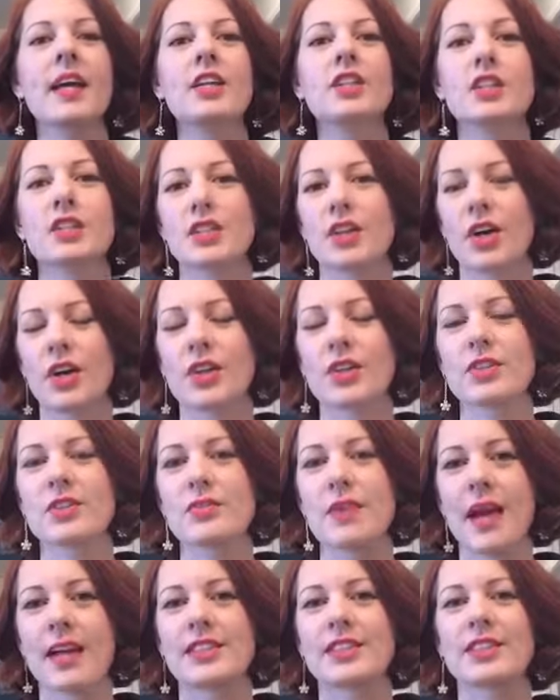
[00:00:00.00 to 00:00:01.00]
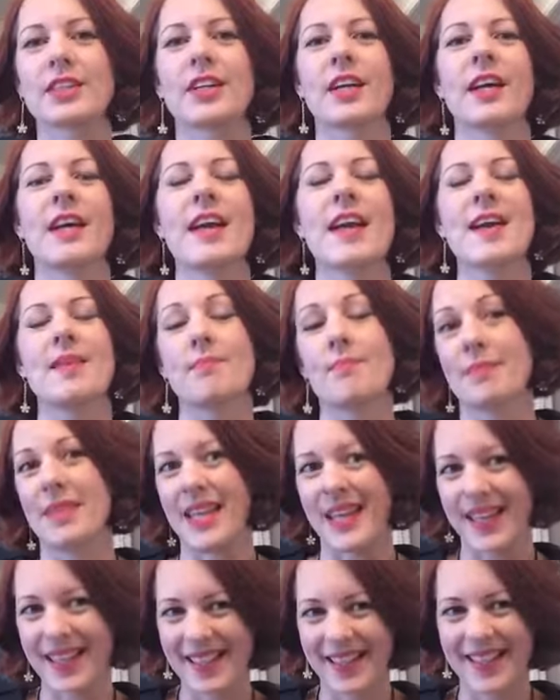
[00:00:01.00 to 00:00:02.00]
just call your director,
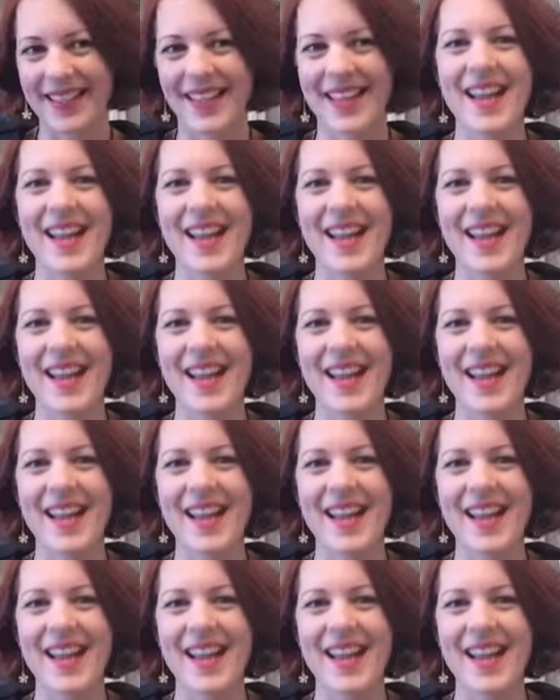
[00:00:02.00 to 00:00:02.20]
me,